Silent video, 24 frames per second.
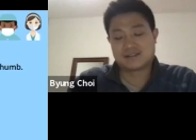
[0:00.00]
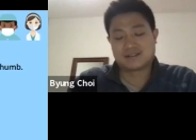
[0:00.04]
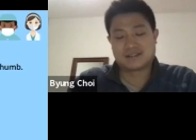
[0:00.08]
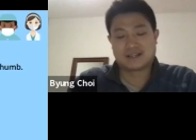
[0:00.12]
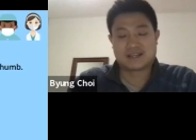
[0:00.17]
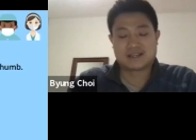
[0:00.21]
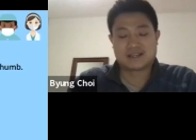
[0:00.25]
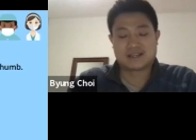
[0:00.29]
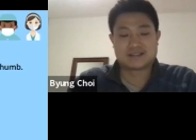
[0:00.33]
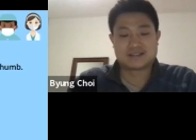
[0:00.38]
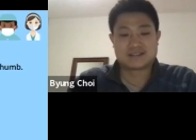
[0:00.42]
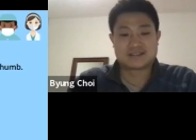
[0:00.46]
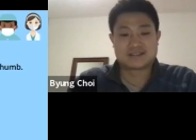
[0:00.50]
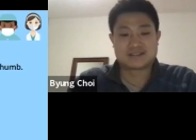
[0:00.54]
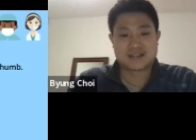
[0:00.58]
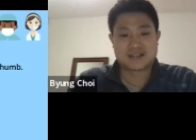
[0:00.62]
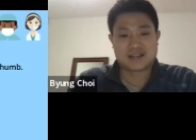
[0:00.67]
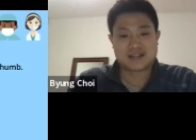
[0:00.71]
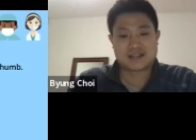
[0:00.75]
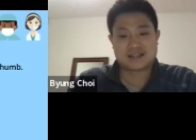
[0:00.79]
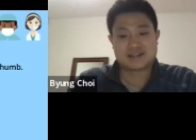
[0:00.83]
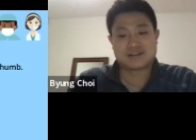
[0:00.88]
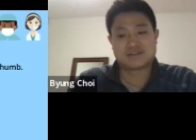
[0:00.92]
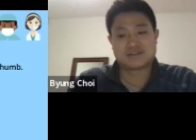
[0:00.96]
that is a
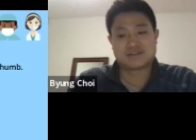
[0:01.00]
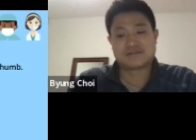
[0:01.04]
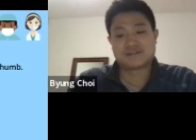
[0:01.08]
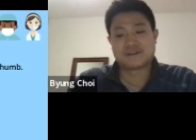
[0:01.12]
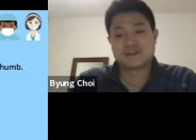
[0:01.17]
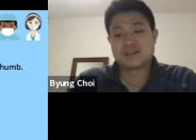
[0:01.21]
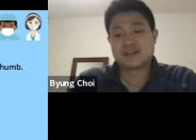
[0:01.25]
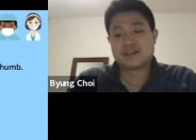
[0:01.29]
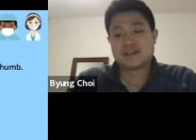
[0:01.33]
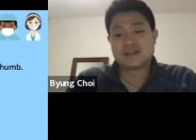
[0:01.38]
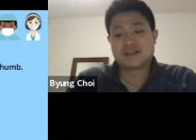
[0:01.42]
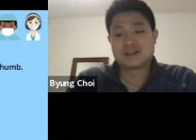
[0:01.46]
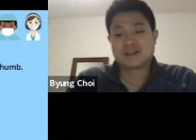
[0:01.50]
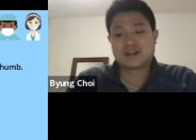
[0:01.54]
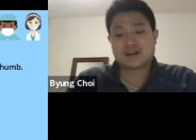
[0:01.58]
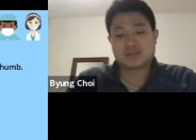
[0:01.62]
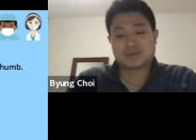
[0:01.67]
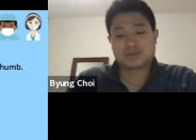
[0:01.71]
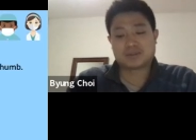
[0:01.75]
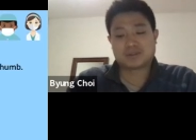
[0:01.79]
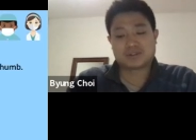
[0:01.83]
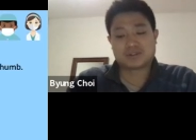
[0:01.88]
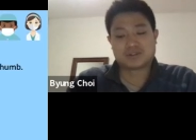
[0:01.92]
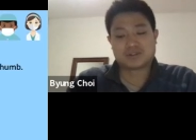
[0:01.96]
sign of
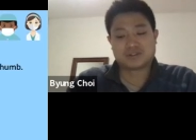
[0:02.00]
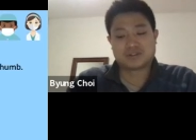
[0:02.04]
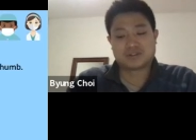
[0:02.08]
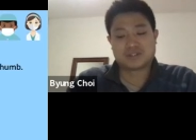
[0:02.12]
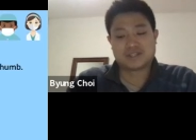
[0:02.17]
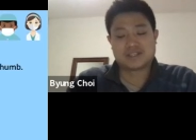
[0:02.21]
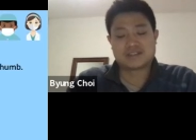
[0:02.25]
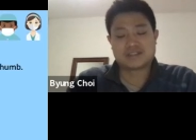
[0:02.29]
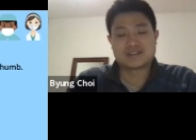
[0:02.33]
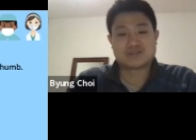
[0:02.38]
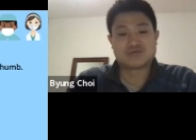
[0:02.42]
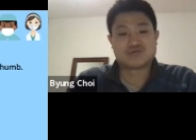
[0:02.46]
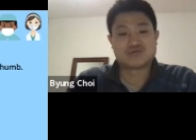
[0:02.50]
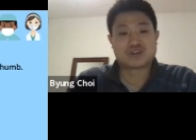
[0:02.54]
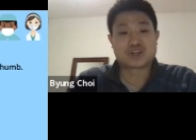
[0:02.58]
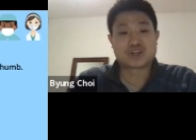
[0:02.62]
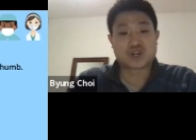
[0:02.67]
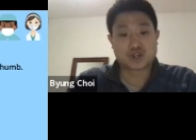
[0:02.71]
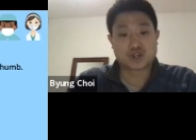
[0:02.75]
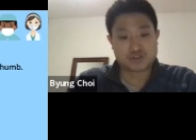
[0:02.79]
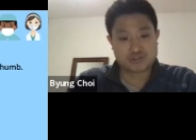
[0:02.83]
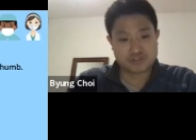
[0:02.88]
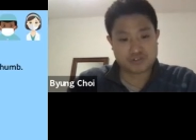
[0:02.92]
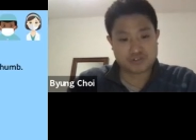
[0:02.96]
carpal tunnel, is the
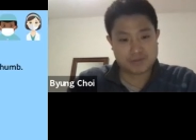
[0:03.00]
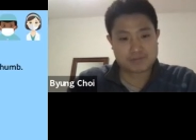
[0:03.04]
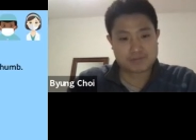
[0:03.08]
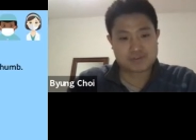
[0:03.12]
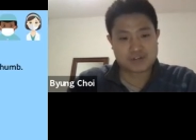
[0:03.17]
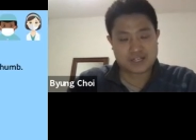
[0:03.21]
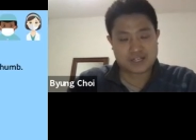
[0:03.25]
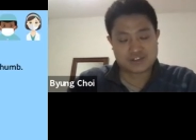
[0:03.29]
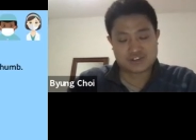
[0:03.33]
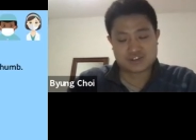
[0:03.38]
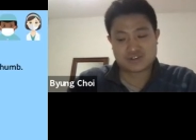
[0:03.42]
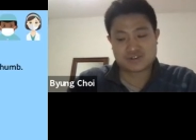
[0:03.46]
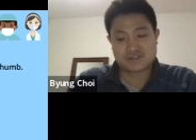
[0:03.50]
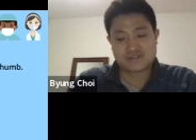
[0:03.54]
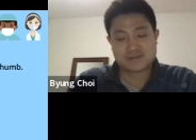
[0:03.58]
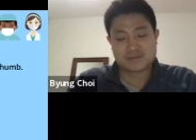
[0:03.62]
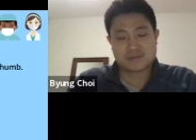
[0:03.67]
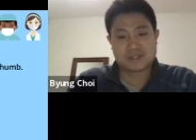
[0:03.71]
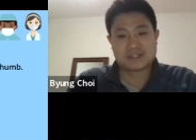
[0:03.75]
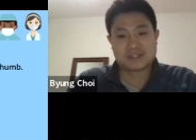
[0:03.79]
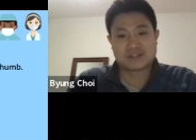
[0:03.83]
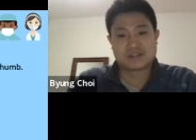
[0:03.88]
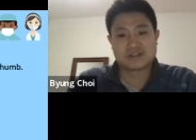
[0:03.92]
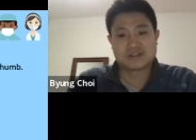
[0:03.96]
recurrent branch of the
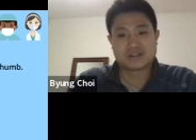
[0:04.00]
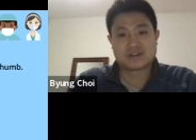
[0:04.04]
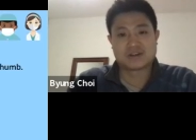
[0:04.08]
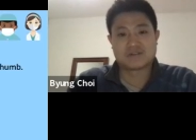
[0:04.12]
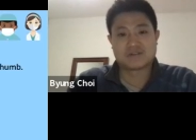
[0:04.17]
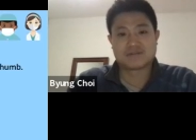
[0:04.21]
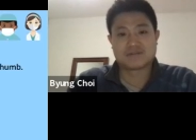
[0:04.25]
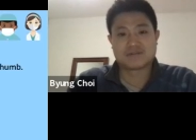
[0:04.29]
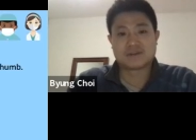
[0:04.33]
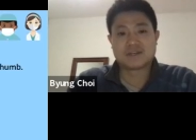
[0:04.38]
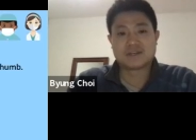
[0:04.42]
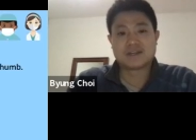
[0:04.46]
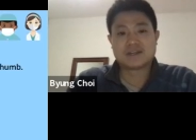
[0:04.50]
median nerve.